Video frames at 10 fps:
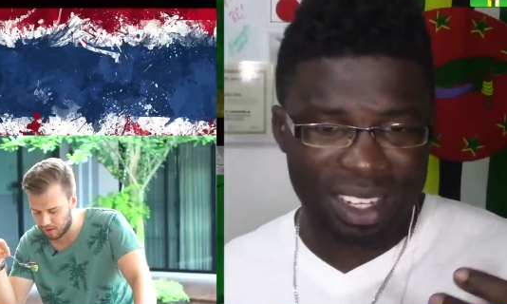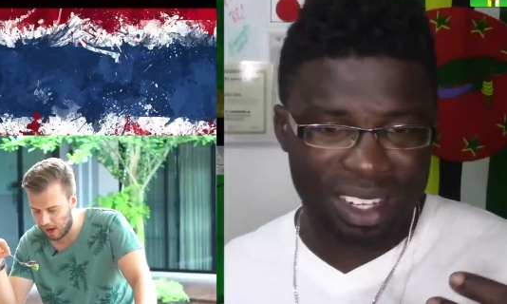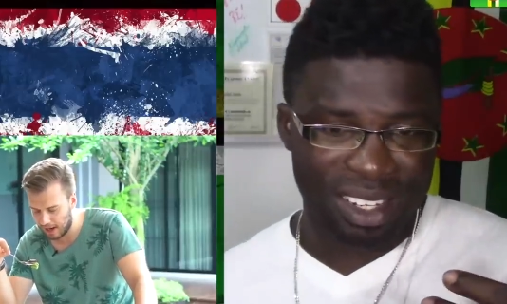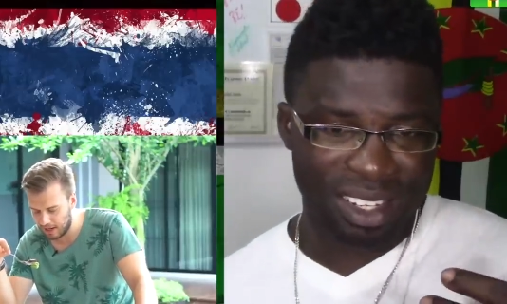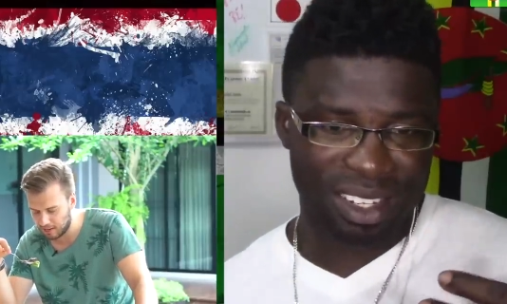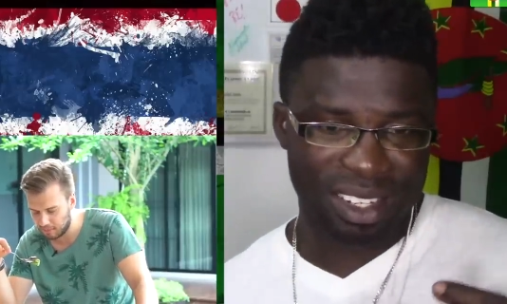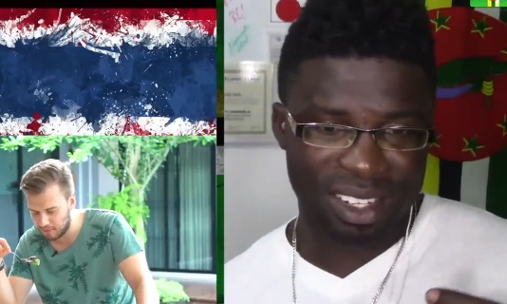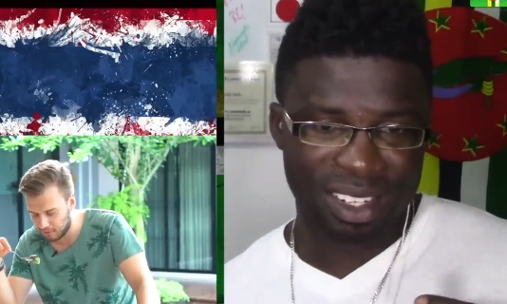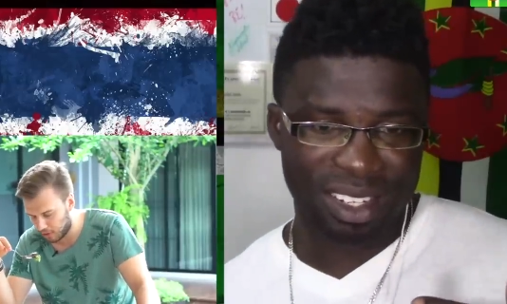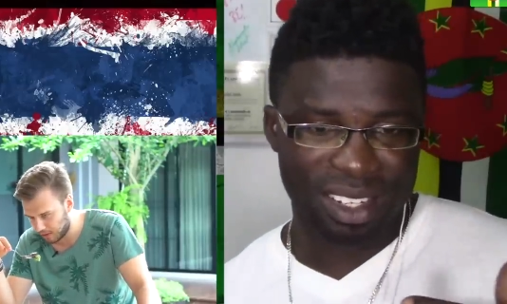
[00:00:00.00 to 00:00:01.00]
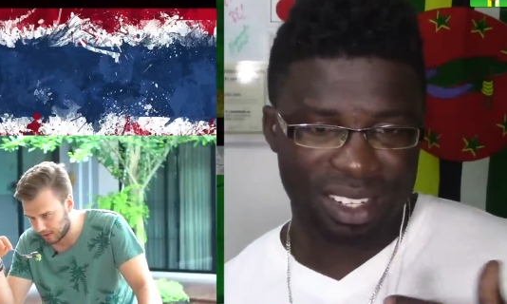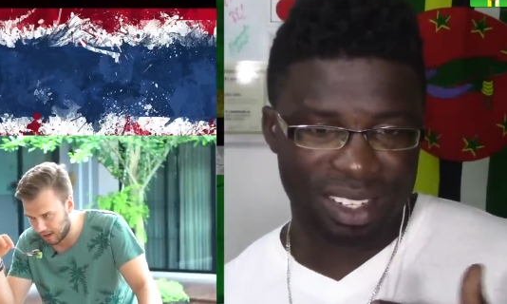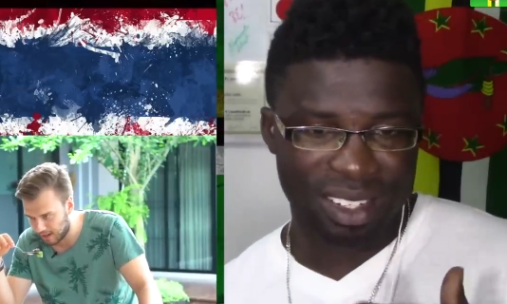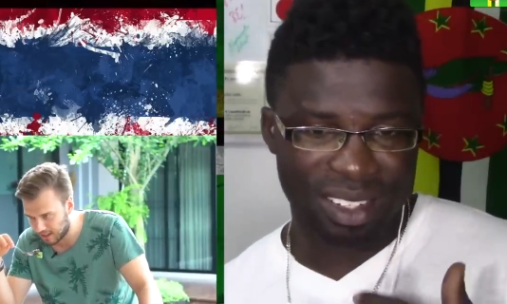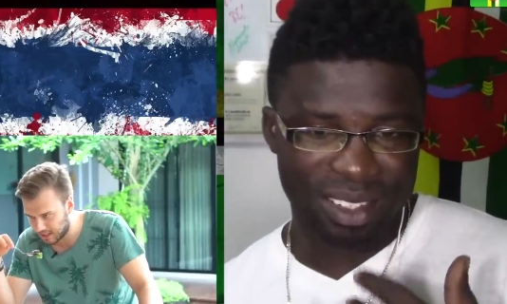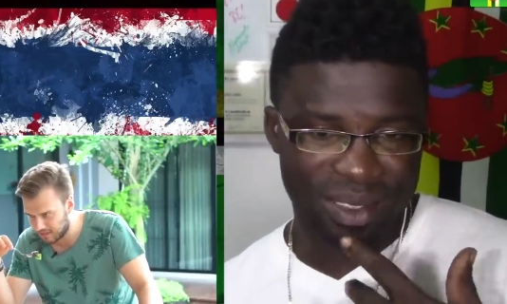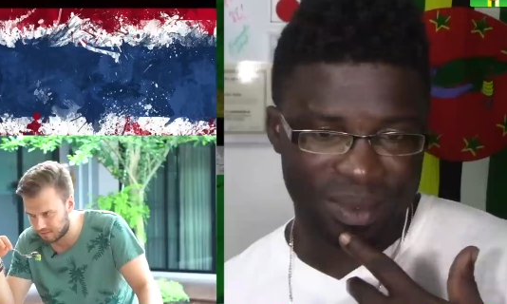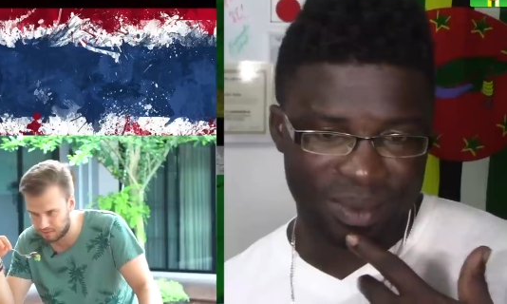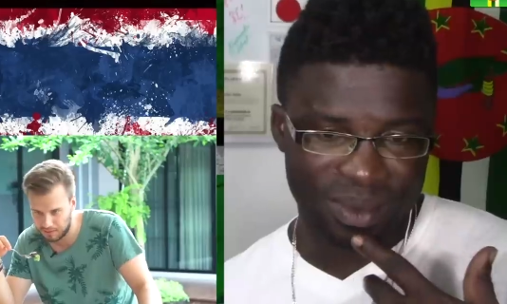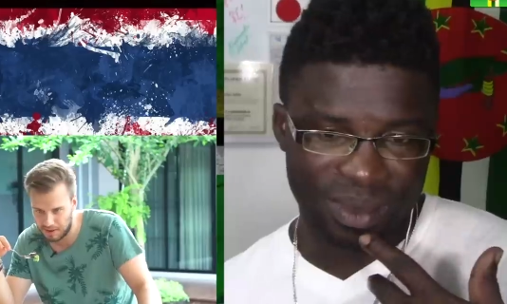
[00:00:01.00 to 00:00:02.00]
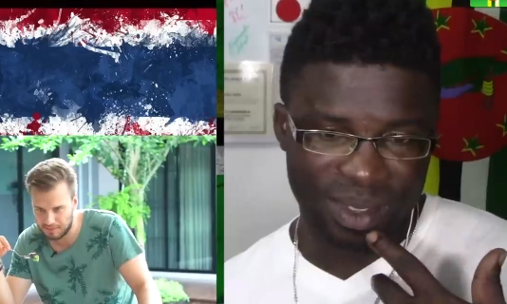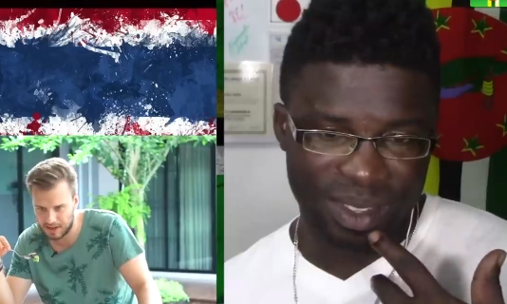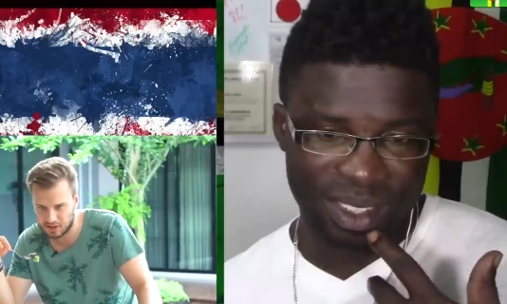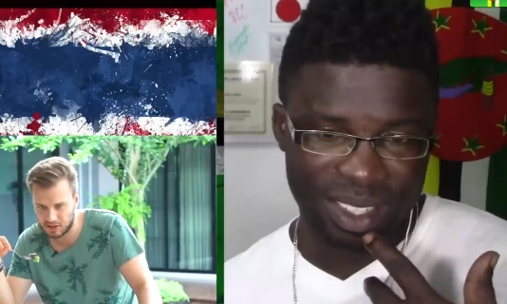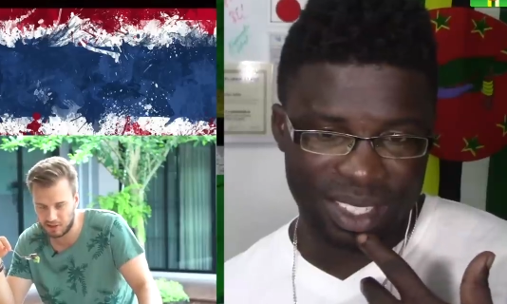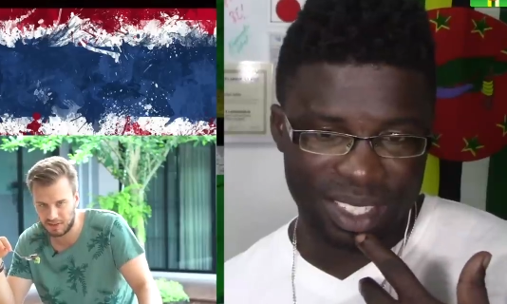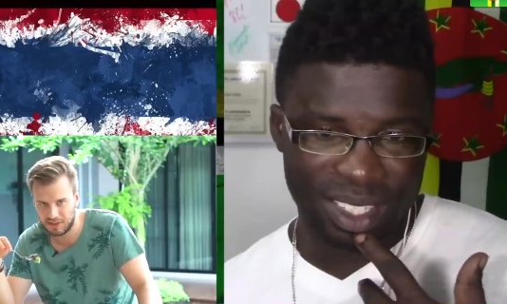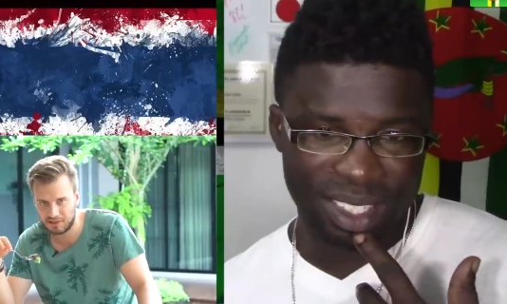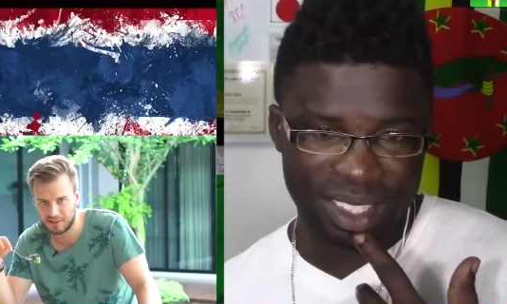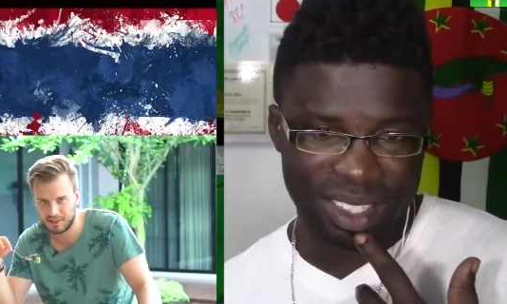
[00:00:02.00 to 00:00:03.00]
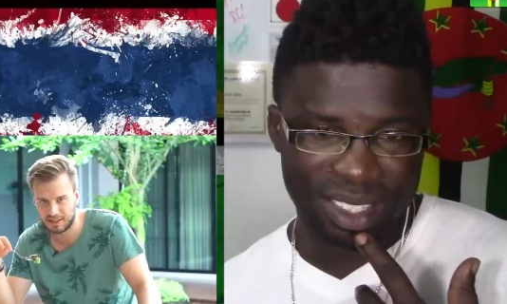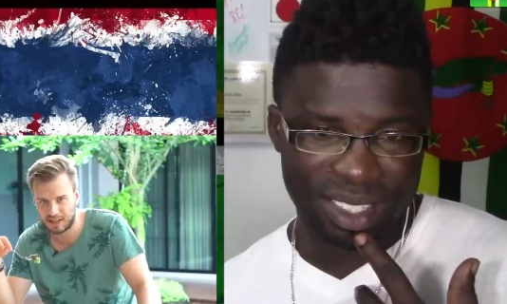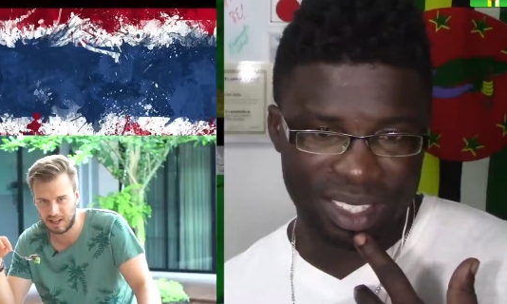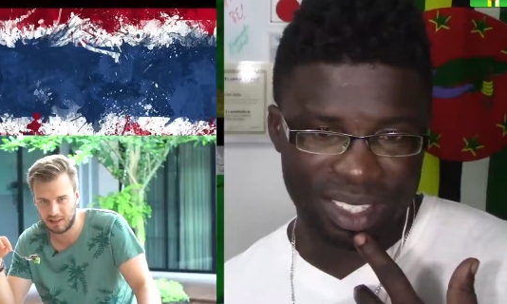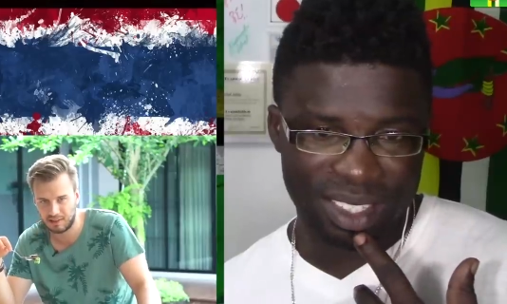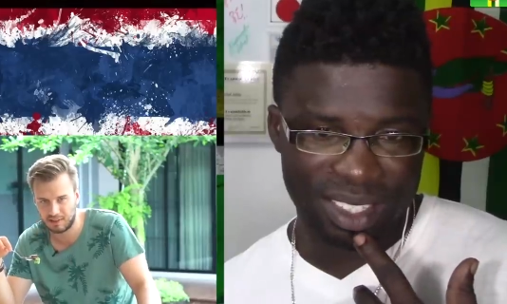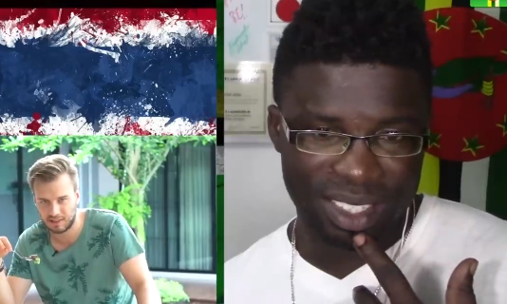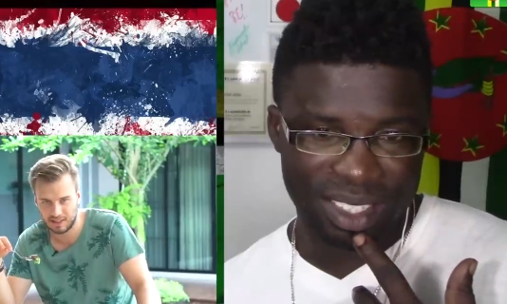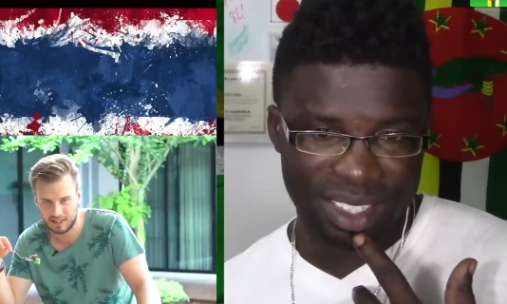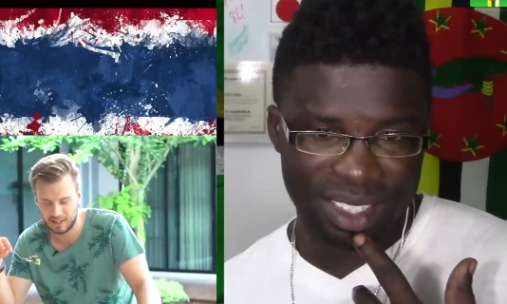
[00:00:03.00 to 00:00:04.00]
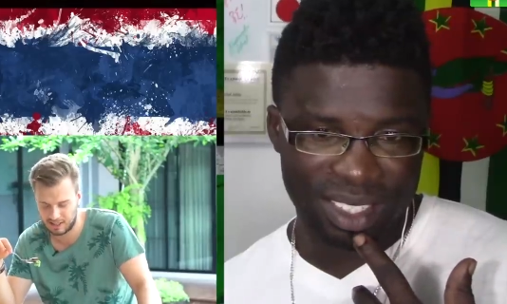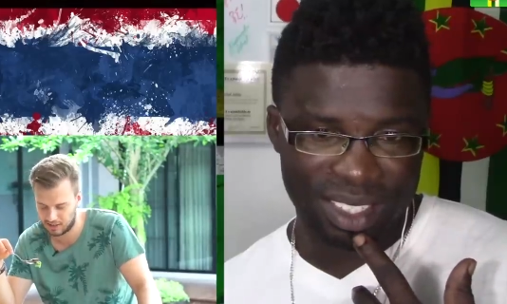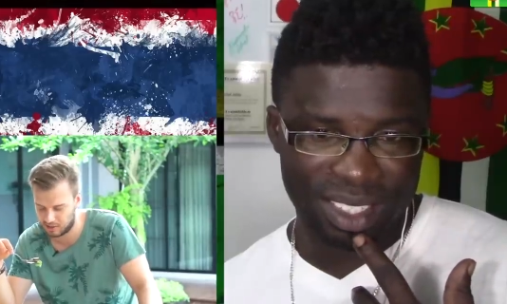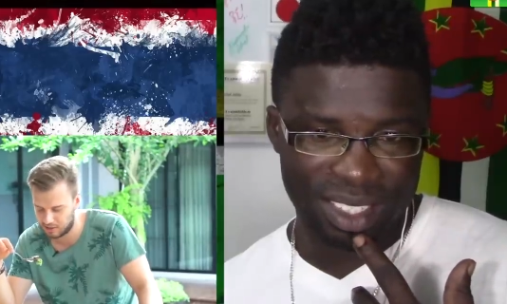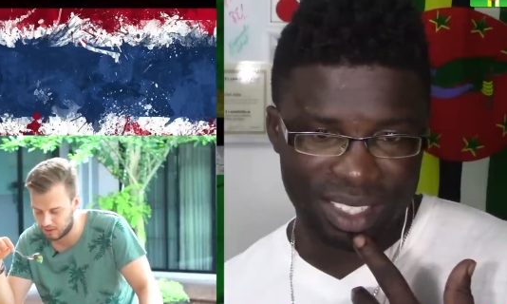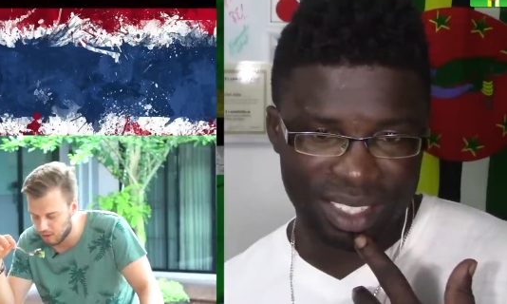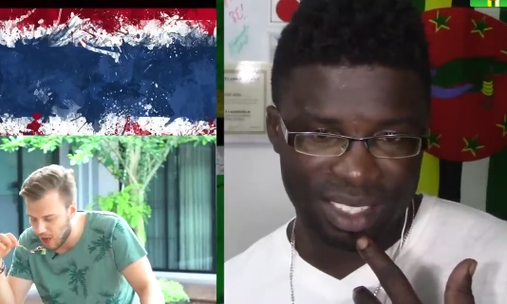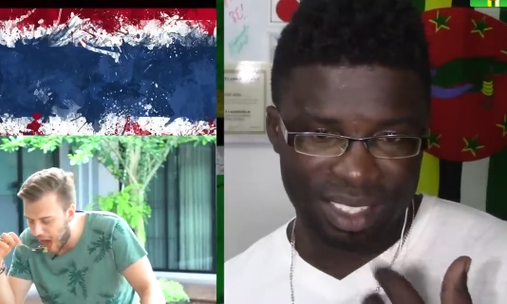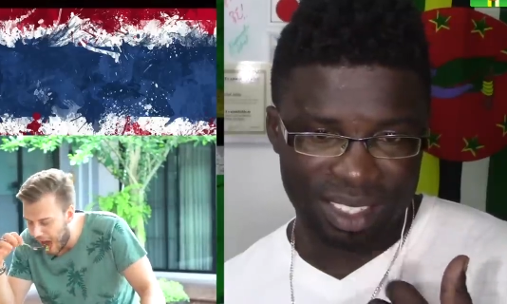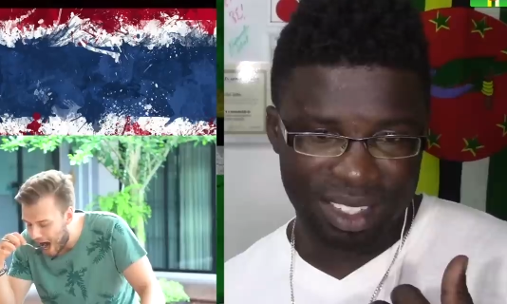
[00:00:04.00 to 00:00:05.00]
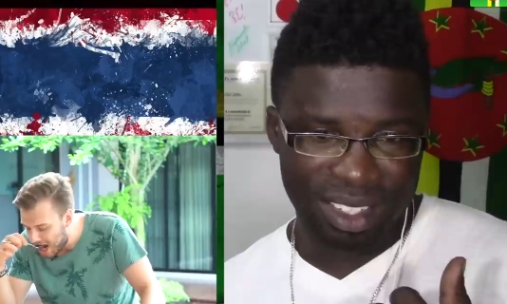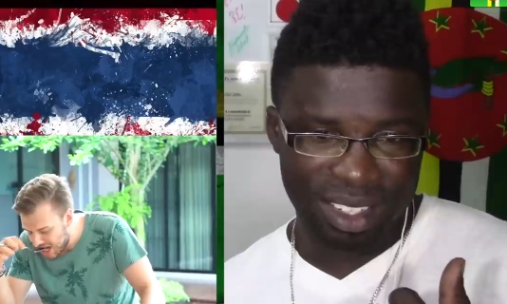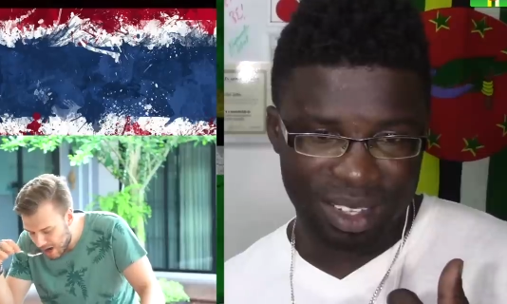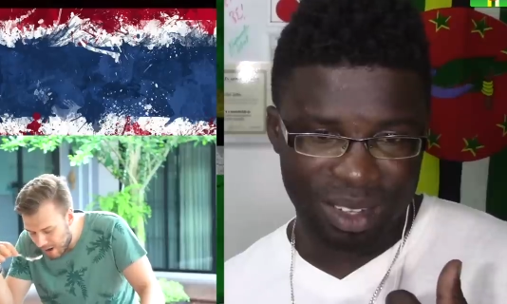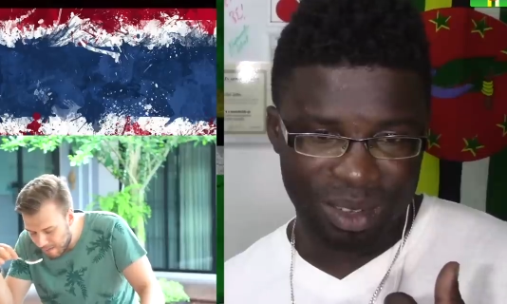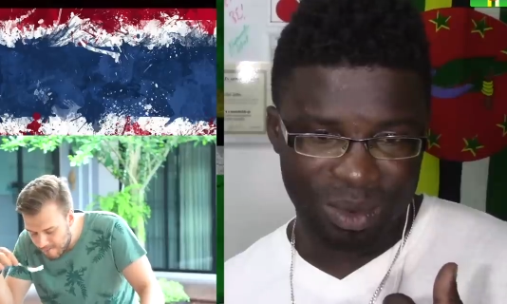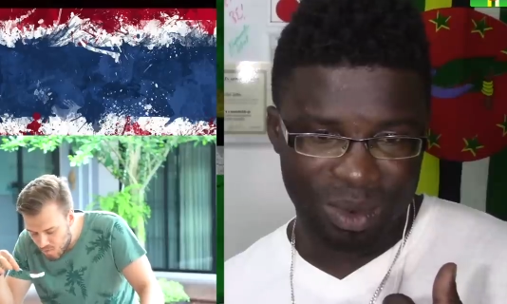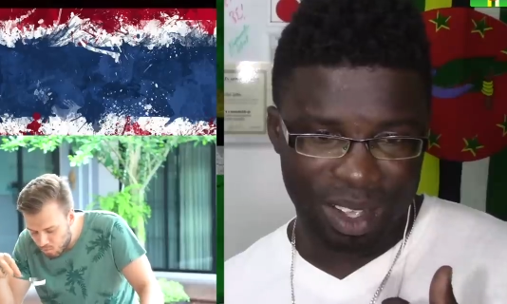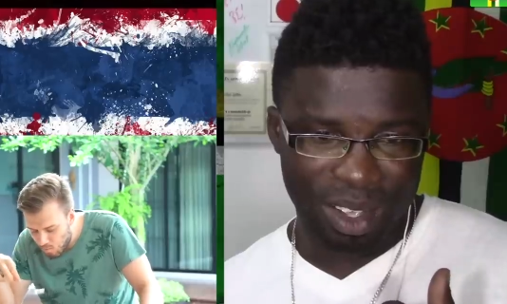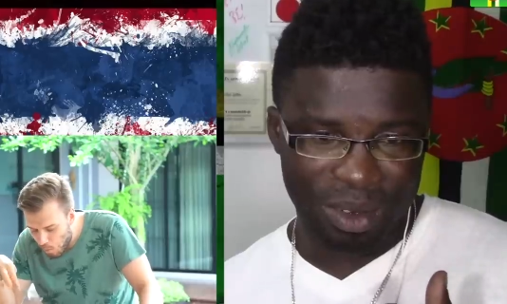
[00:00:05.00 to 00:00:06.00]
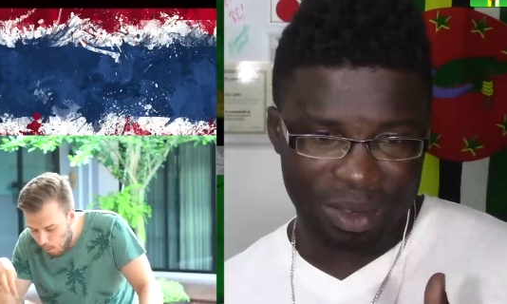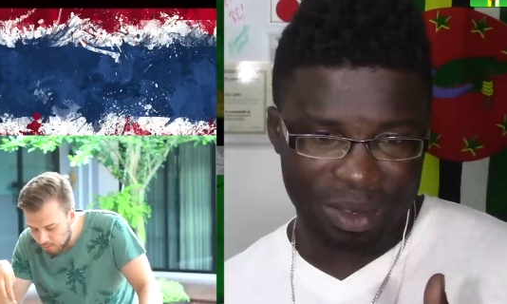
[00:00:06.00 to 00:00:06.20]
Speaker 1: I ate it before and I liked it. It reminds me actually of liver, the color and texture. Wow.